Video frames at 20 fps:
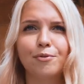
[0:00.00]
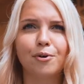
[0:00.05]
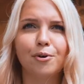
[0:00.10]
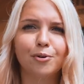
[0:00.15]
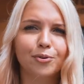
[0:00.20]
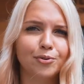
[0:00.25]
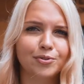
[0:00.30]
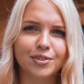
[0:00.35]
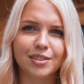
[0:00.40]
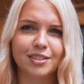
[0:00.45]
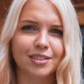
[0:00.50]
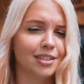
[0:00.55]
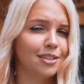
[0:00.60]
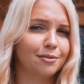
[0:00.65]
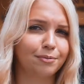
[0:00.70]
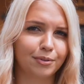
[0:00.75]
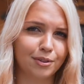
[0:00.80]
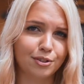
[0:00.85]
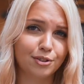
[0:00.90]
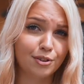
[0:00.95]
all this
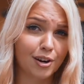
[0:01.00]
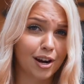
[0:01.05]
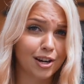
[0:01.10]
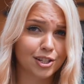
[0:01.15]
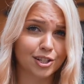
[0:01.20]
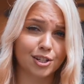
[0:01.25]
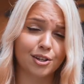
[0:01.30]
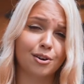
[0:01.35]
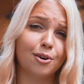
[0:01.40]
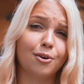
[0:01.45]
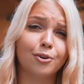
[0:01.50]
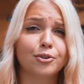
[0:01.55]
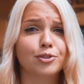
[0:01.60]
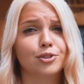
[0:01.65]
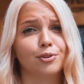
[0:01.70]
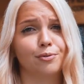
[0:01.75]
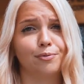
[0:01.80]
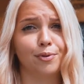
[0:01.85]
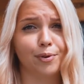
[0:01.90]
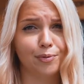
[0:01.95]
infrastructure
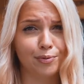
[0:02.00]
also for